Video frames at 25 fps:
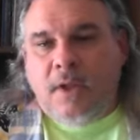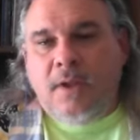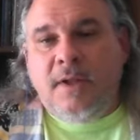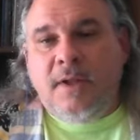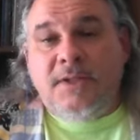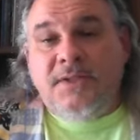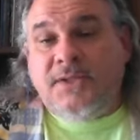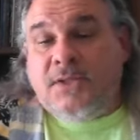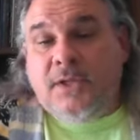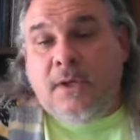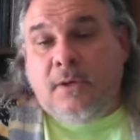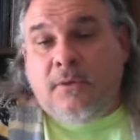
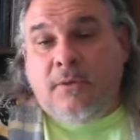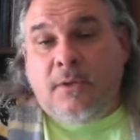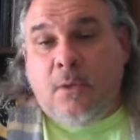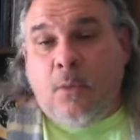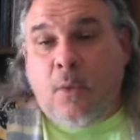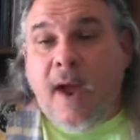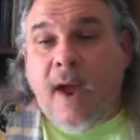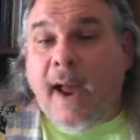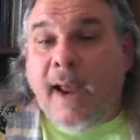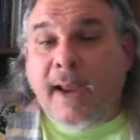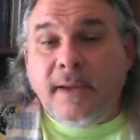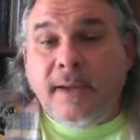It's the only
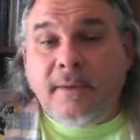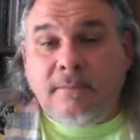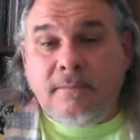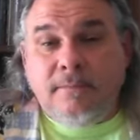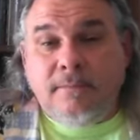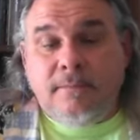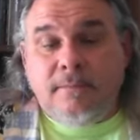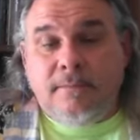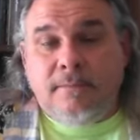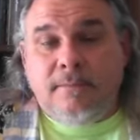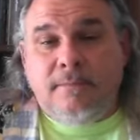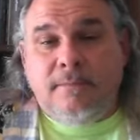way.
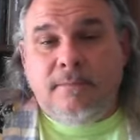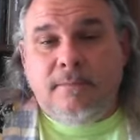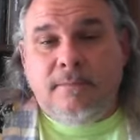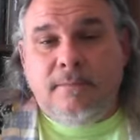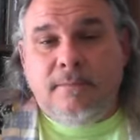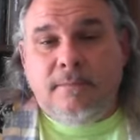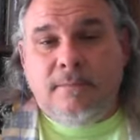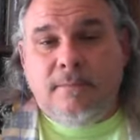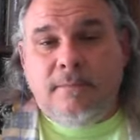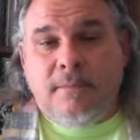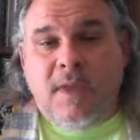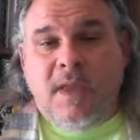
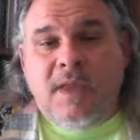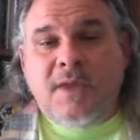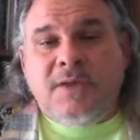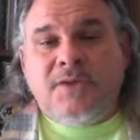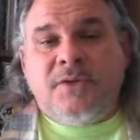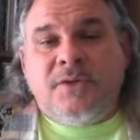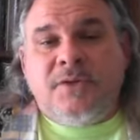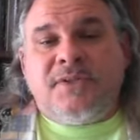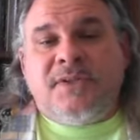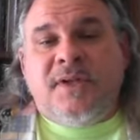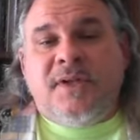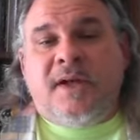
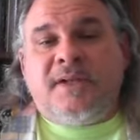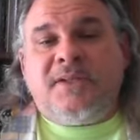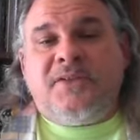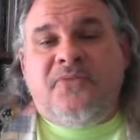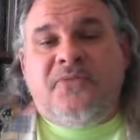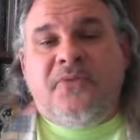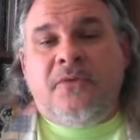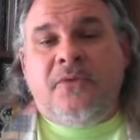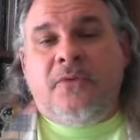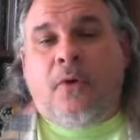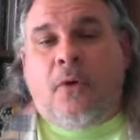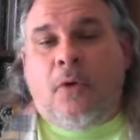So as not to
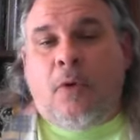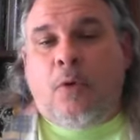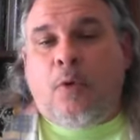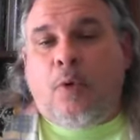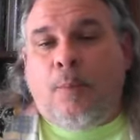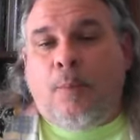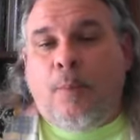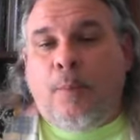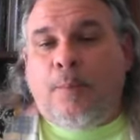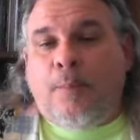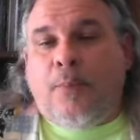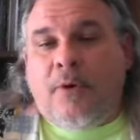feel the
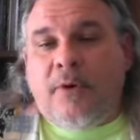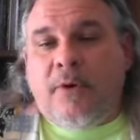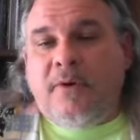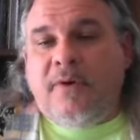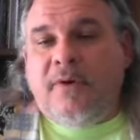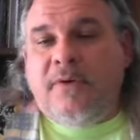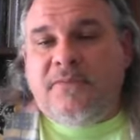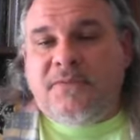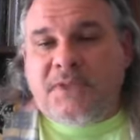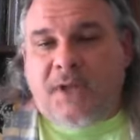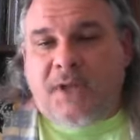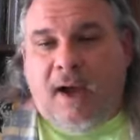horrible
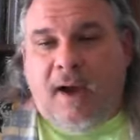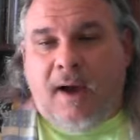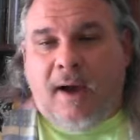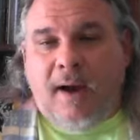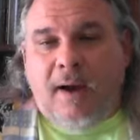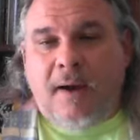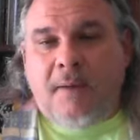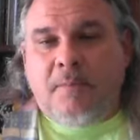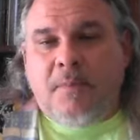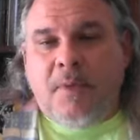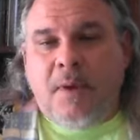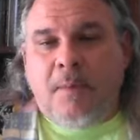burden of
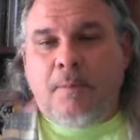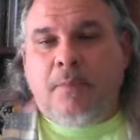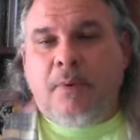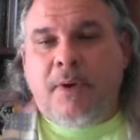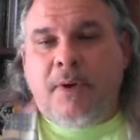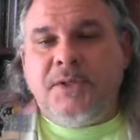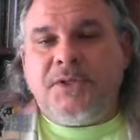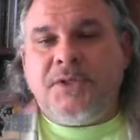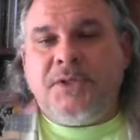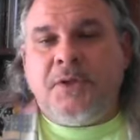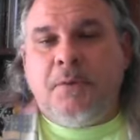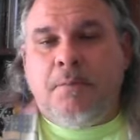time that
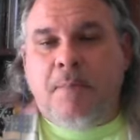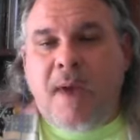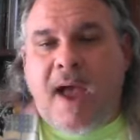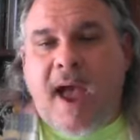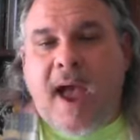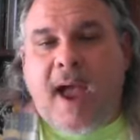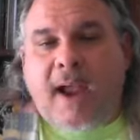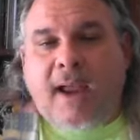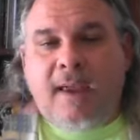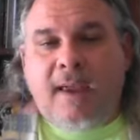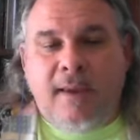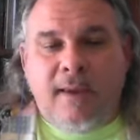breaks your
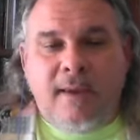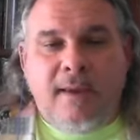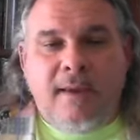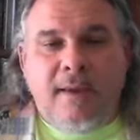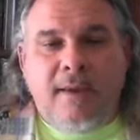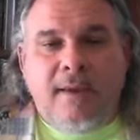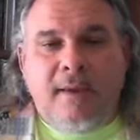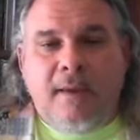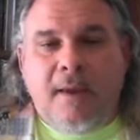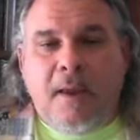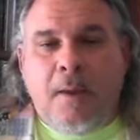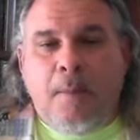back
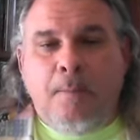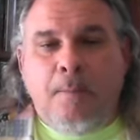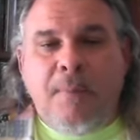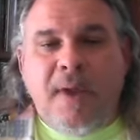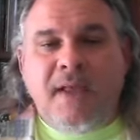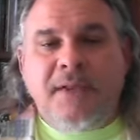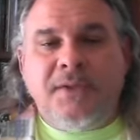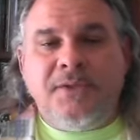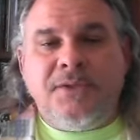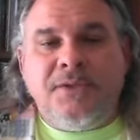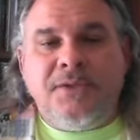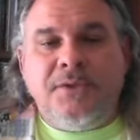and
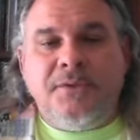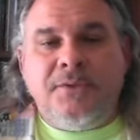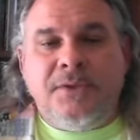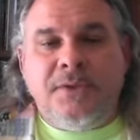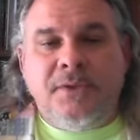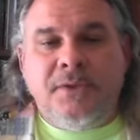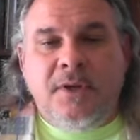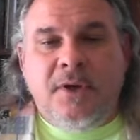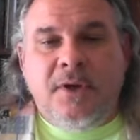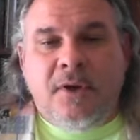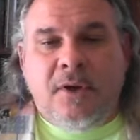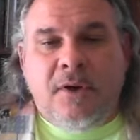bends you
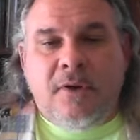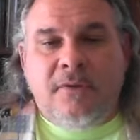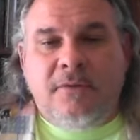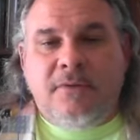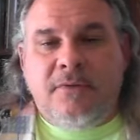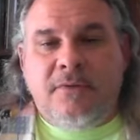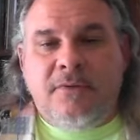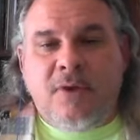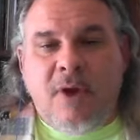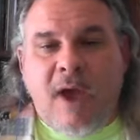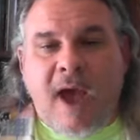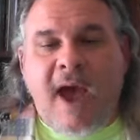to the
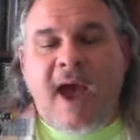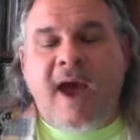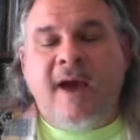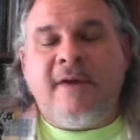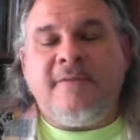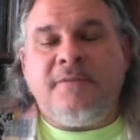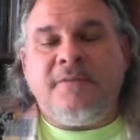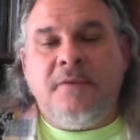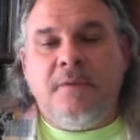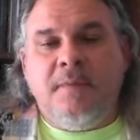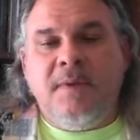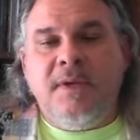earth, you
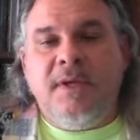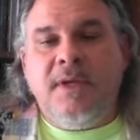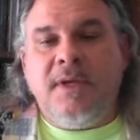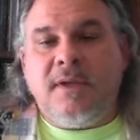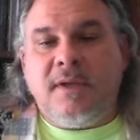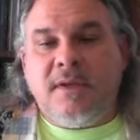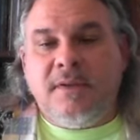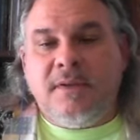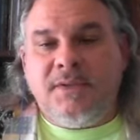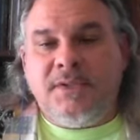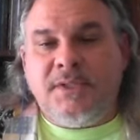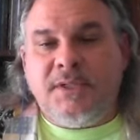have to be
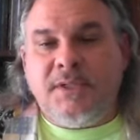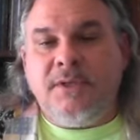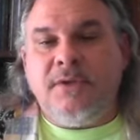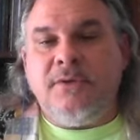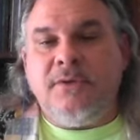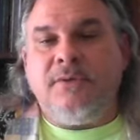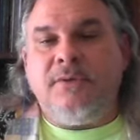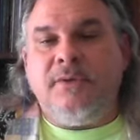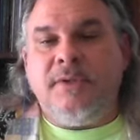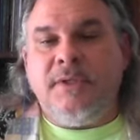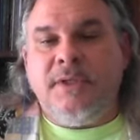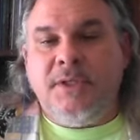
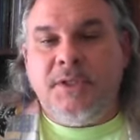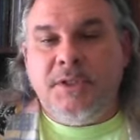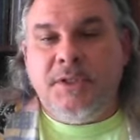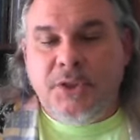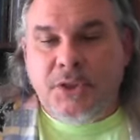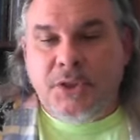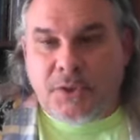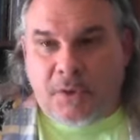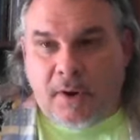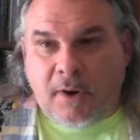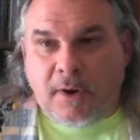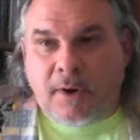continually
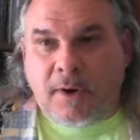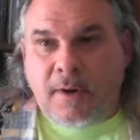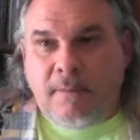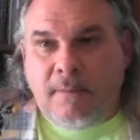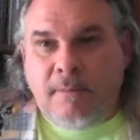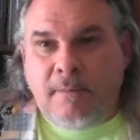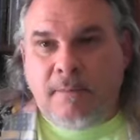drunk.